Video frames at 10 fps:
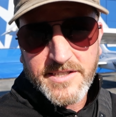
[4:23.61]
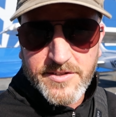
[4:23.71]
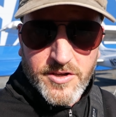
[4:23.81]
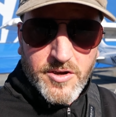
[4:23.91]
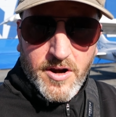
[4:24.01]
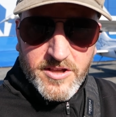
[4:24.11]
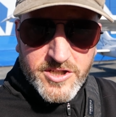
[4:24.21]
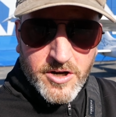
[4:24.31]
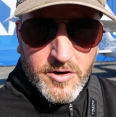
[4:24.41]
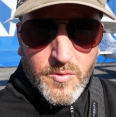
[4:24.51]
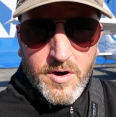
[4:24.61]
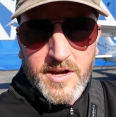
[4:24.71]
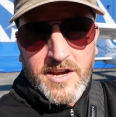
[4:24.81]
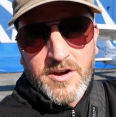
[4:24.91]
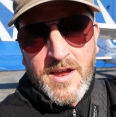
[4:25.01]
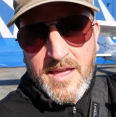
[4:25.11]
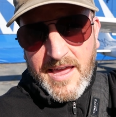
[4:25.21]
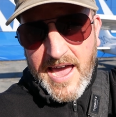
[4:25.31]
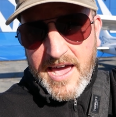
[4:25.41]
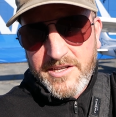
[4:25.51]
So you go to the turn coordinator,
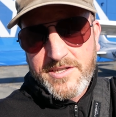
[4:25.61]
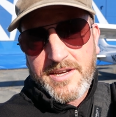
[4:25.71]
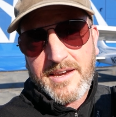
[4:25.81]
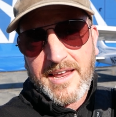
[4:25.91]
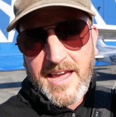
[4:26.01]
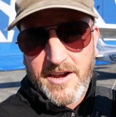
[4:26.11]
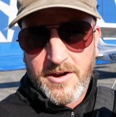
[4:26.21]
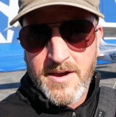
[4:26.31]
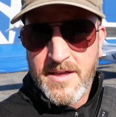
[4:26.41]
attitude indicator,